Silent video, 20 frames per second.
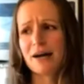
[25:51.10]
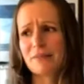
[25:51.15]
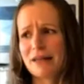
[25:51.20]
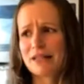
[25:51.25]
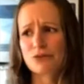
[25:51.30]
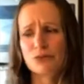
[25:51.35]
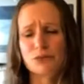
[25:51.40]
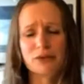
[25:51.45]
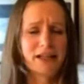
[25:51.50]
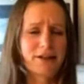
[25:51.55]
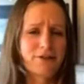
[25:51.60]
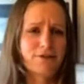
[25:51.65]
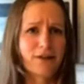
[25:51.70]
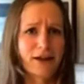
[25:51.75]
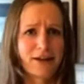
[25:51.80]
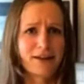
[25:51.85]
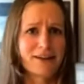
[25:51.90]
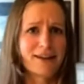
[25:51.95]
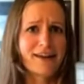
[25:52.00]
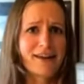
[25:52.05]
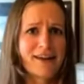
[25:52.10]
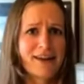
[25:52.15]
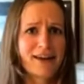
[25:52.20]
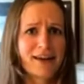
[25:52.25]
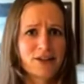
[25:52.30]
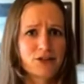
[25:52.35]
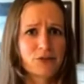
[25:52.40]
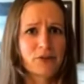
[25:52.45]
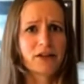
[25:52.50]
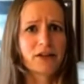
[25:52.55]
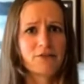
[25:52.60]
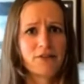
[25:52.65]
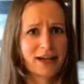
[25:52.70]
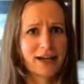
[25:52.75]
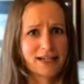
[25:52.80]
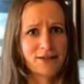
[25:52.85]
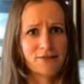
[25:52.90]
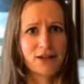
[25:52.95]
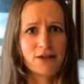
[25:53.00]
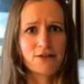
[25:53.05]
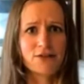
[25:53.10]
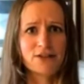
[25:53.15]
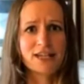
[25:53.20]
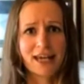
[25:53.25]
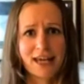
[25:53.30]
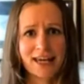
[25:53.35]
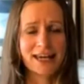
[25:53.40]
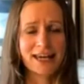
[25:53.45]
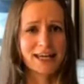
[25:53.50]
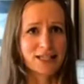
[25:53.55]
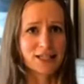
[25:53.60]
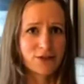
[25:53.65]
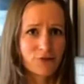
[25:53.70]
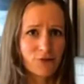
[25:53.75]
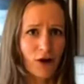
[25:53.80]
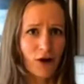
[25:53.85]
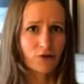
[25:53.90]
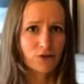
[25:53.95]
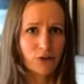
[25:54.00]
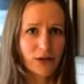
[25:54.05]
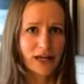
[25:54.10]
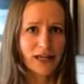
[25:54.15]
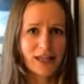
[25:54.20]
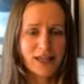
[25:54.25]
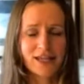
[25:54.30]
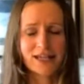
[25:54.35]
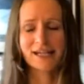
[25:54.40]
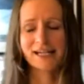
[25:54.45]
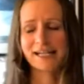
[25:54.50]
It's really fun. It's a really fun activity to get kids involved with.